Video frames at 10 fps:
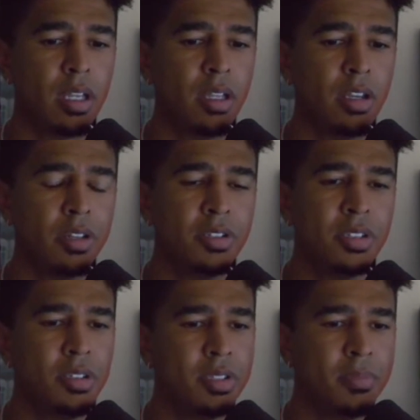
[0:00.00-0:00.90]
you know, there's
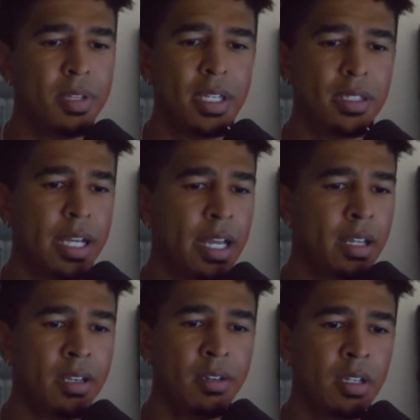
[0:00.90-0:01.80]
still some things I
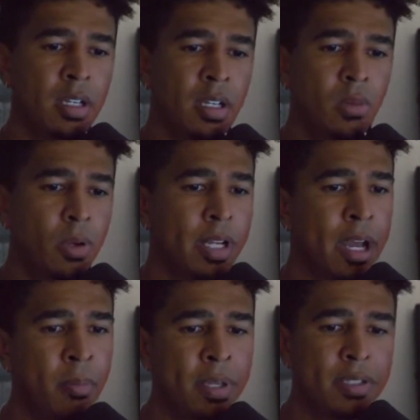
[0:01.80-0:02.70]
gotta work
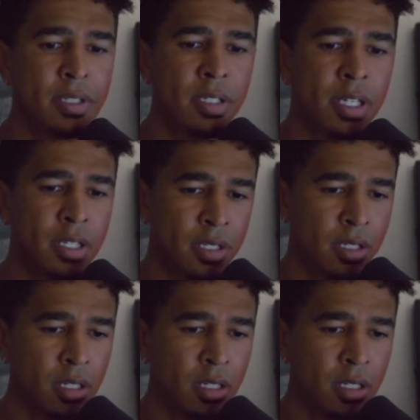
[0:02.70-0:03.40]
out mentally, and